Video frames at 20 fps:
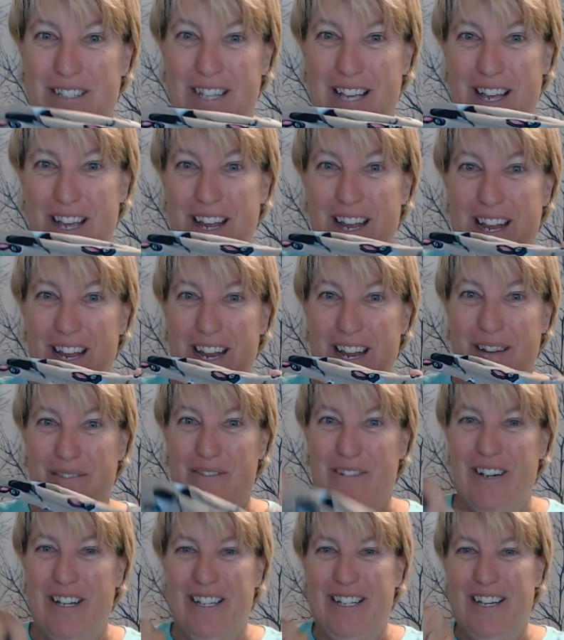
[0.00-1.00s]
and
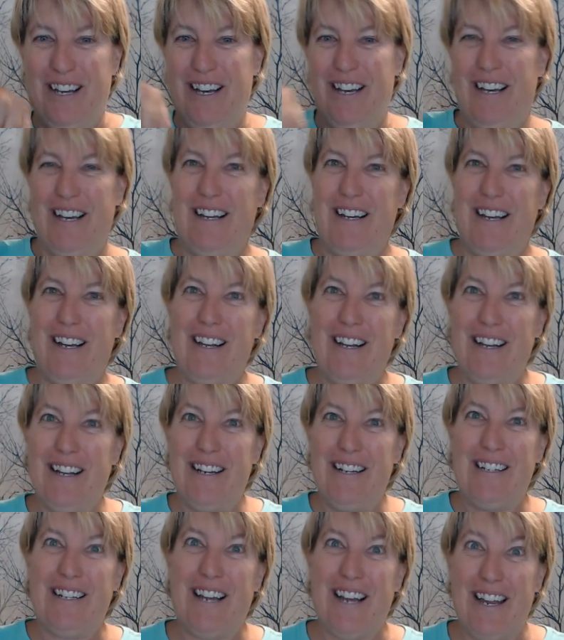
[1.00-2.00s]
voila,
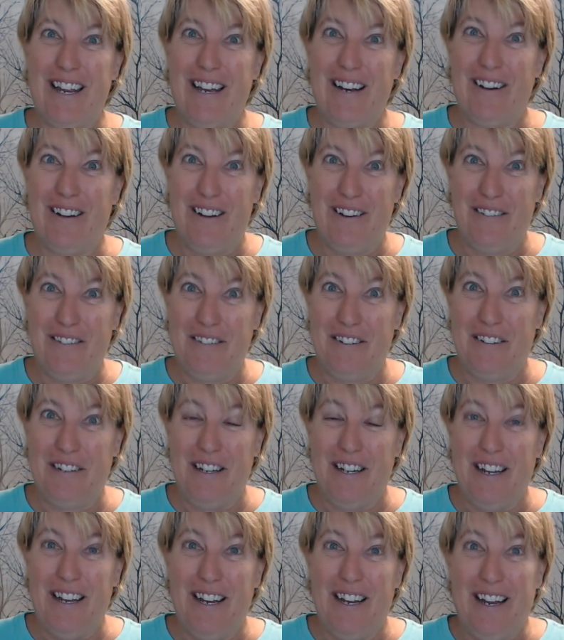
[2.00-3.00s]
tie it off,
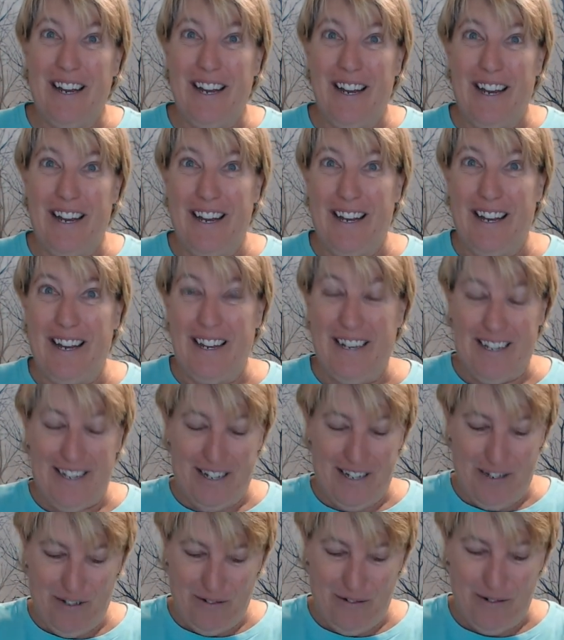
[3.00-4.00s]
and
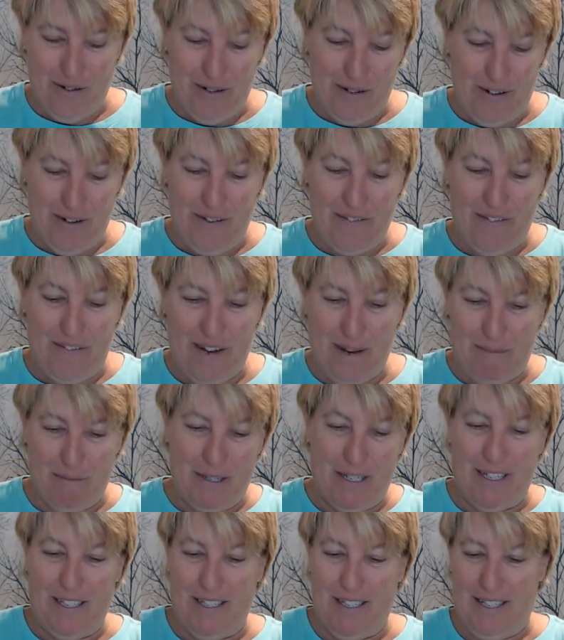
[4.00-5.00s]
your
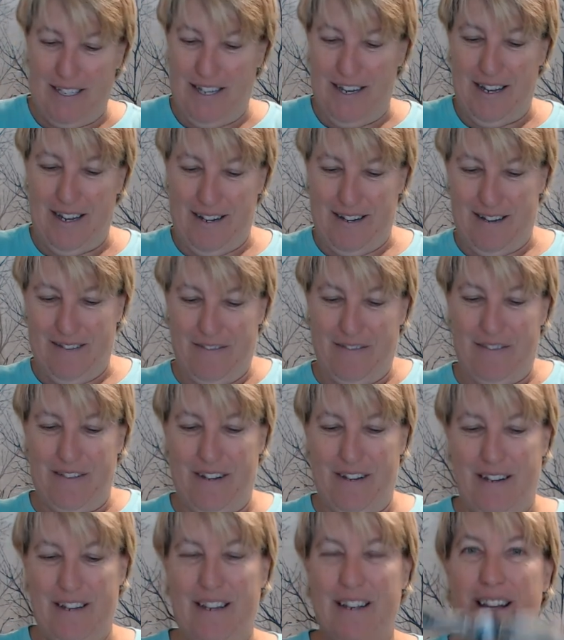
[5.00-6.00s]
families have
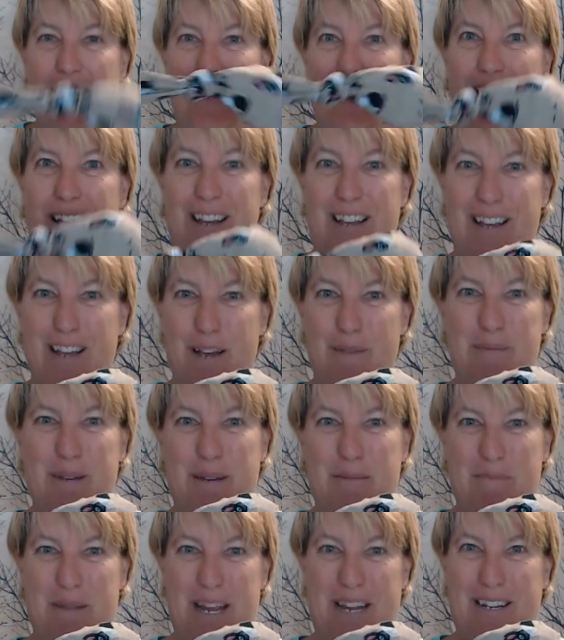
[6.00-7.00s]
a bean
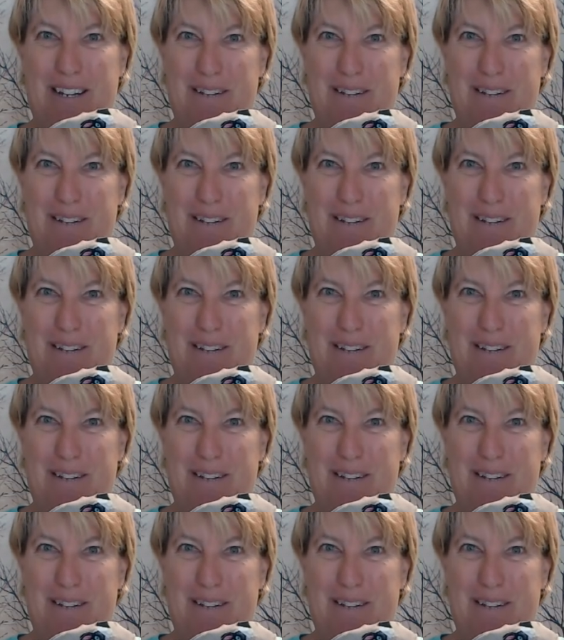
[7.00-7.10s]
bag.